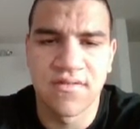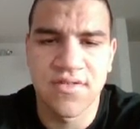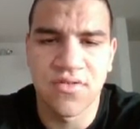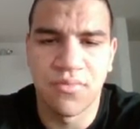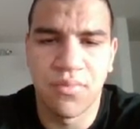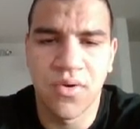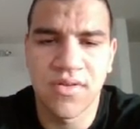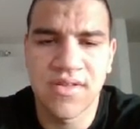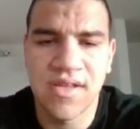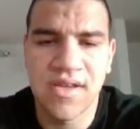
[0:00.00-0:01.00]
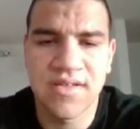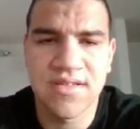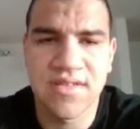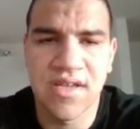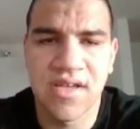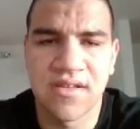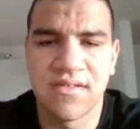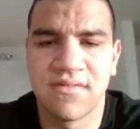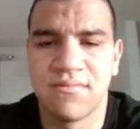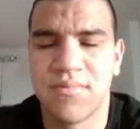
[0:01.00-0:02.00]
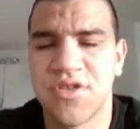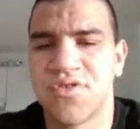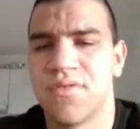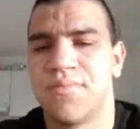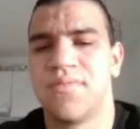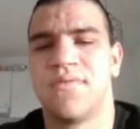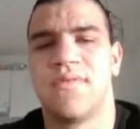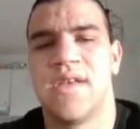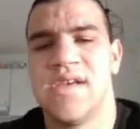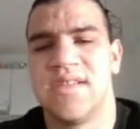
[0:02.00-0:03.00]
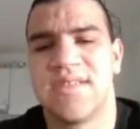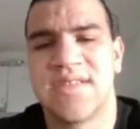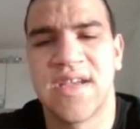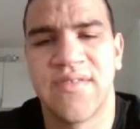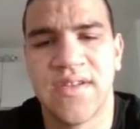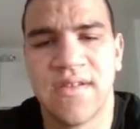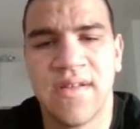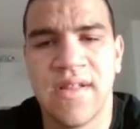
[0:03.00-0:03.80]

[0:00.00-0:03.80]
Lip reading: So pawn takes and bishop a7.